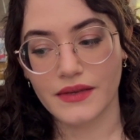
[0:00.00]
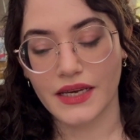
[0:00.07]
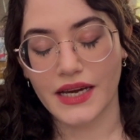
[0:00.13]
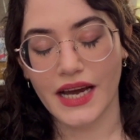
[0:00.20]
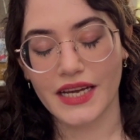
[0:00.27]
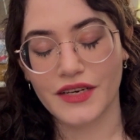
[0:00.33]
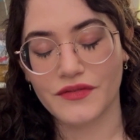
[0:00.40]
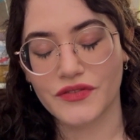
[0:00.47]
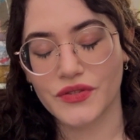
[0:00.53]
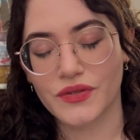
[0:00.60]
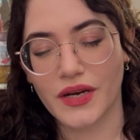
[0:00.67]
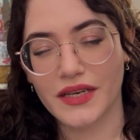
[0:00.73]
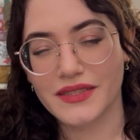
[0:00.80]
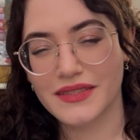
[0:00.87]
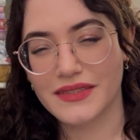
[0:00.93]
kind of
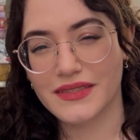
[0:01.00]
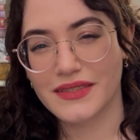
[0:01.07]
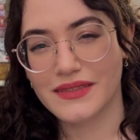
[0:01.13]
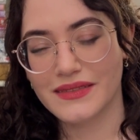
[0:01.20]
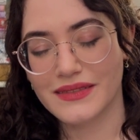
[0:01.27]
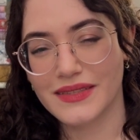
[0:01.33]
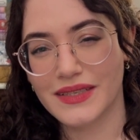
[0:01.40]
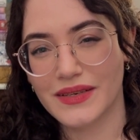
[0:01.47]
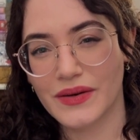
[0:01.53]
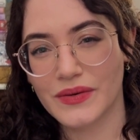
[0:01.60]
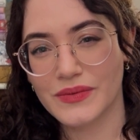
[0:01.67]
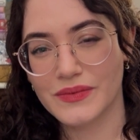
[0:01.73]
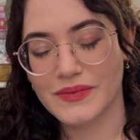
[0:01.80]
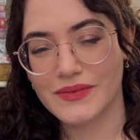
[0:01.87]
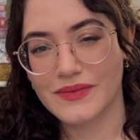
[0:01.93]
trust, you
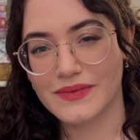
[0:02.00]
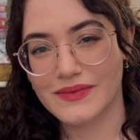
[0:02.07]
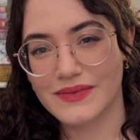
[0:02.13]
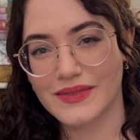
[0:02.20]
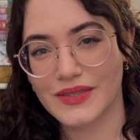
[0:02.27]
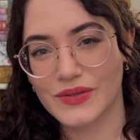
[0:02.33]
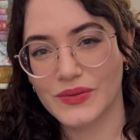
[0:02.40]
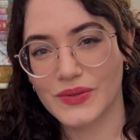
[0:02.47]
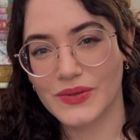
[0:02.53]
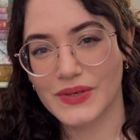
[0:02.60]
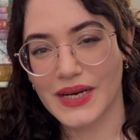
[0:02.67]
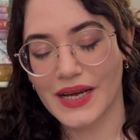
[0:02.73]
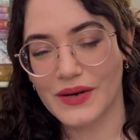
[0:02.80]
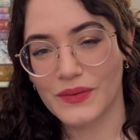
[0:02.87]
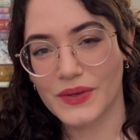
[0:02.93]
know. You
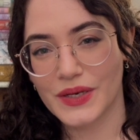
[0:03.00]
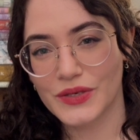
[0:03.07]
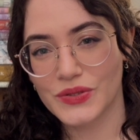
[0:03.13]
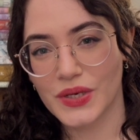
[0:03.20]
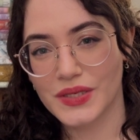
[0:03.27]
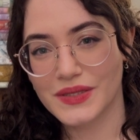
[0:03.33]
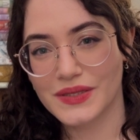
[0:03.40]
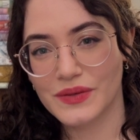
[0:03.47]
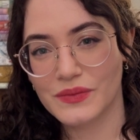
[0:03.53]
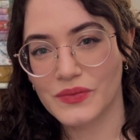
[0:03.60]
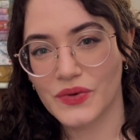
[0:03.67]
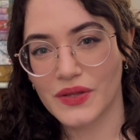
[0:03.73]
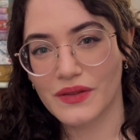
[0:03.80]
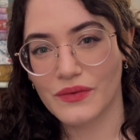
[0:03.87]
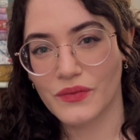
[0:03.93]
kind of want to trust them
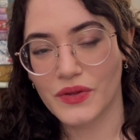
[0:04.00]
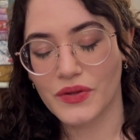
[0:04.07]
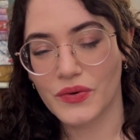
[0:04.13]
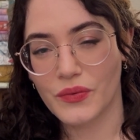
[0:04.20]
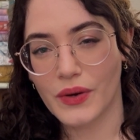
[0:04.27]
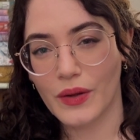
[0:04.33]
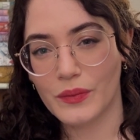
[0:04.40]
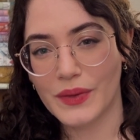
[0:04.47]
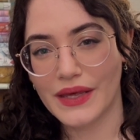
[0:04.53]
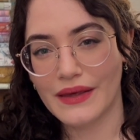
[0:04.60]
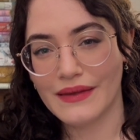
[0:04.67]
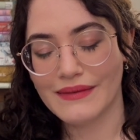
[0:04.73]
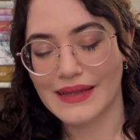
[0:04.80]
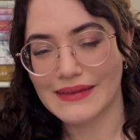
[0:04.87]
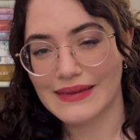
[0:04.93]
with your
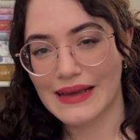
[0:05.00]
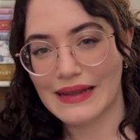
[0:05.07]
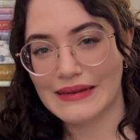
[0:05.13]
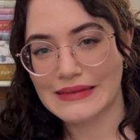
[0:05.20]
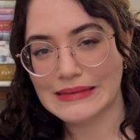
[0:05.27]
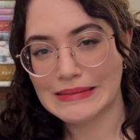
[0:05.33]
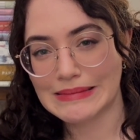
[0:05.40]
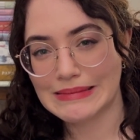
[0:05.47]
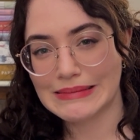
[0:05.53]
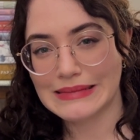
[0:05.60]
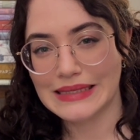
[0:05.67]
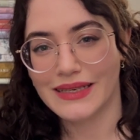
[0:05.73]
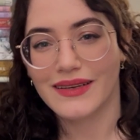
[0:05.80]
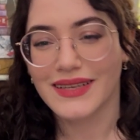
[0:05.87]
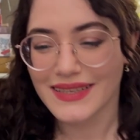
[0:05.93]
well-being. That's kind of,
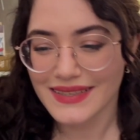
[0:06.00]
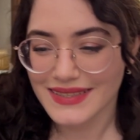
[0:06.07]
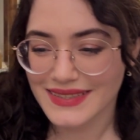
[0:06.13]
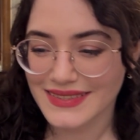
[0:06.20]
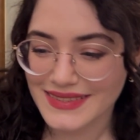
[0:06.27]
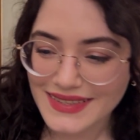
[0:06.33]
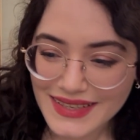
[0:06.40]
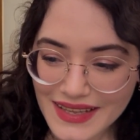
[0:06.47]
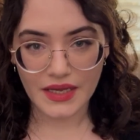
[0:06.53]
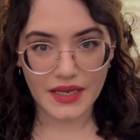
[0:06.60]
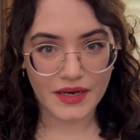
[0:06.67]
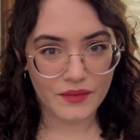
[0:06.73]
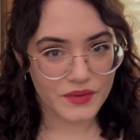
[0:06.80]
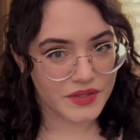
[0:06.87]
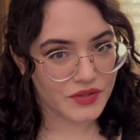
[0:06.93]

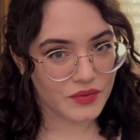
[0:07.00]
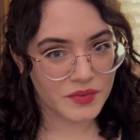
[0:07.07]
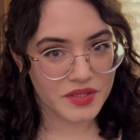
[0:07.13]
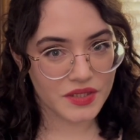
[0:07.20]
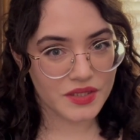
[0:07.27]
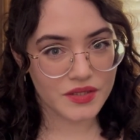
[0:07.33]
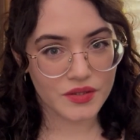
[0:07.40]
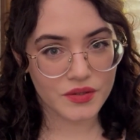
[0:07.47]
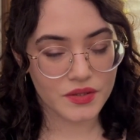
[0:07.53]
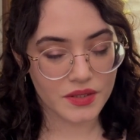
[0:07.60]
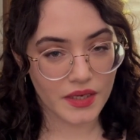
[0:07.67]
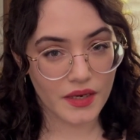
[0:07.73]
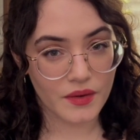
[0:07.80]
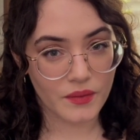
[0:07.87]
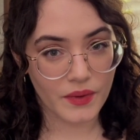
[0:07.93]
and it was so much easier to
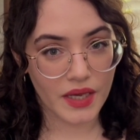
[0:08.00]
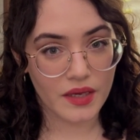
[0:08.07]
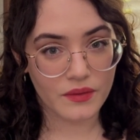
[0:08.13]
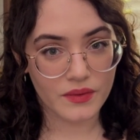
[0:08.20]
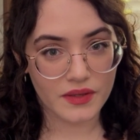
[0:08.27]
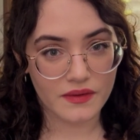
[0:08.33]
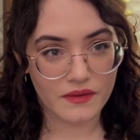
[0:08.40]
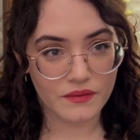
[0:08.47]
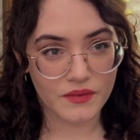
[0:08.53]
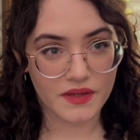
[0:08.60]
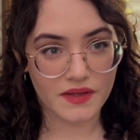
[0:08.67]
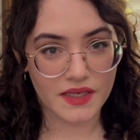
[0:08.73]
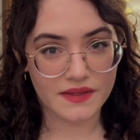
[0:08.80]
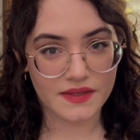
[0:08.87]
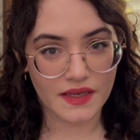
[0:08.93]
get away with
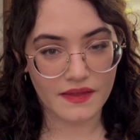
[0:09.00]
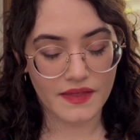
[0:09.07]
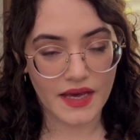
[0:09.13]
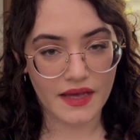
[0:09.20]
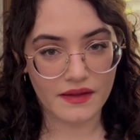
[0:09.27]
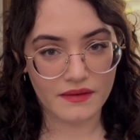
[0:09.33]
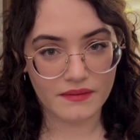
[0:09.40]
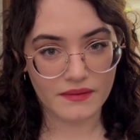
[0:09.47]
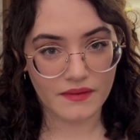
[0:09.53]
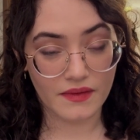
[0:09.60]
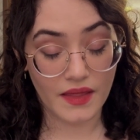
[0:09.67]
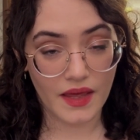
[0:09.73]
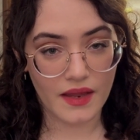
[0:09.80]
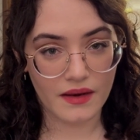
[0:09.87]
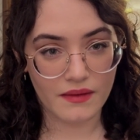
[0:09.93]
things like that
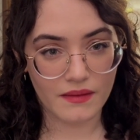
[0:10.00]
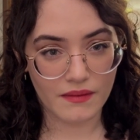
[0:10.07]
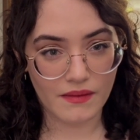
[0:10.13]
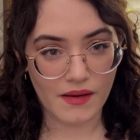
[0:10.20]
then,